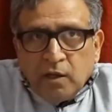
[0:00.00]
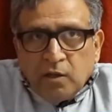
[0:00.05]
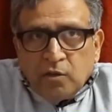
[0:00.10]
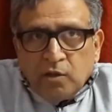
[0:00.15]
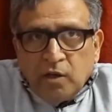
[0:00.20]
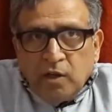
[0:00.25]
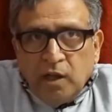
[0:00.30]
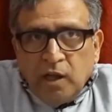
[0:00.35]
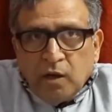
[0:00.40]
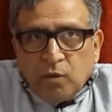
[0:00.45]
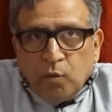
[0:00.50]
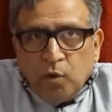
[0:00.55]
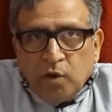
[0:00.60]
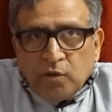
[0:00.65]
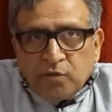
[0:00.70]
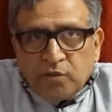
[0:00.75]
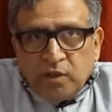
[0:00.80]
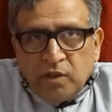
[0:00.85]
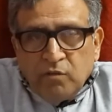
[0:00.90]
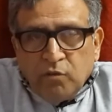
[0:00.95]
The lake
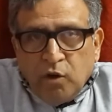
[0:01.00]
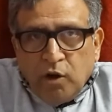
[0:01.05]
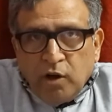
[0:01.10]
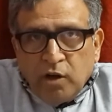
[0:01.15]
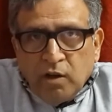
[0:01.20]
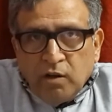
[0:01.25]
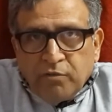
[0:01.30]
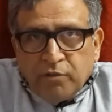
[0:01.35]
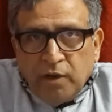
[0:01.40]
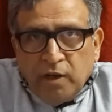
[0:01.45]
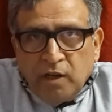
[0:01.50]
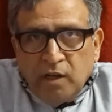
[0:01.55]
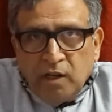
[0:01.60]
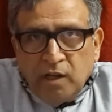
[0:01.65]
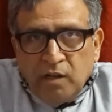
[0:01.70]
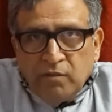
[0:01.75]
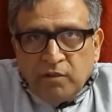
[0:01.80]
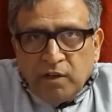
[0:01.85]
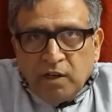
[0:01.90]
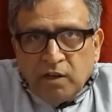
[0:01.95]
was devoid of any
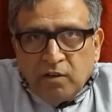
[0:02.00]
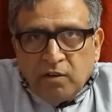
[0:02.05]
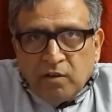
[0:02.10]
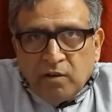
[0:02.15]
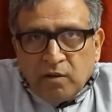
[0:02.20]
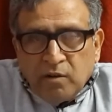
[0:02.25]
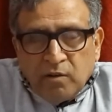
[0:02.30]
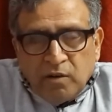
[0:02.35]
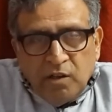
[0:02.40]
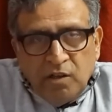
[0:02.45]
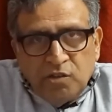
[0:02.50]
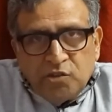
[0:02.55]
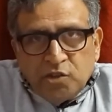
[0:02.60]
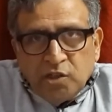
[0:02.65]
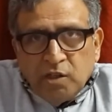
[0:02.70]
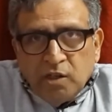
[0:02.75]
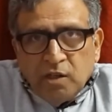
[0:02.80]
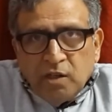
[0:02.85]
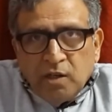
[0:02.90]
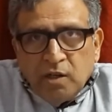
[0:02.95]
living
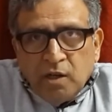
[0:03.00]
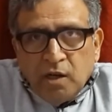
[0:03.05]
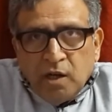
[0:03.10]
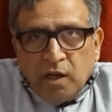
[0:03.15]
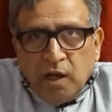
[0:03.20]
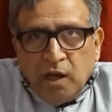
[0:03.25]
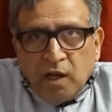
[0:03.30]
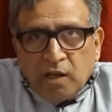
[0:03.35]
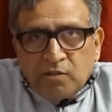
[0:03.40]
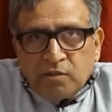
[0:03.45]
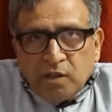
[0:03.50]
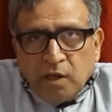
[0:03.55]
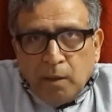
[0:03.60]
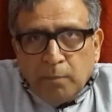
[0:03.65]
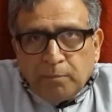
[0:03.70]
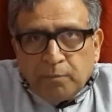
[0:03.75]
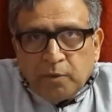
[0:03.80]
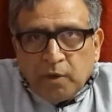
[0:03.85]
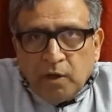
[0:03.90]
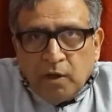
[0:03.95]
creature
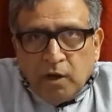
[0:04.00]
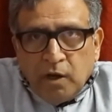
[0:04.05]
except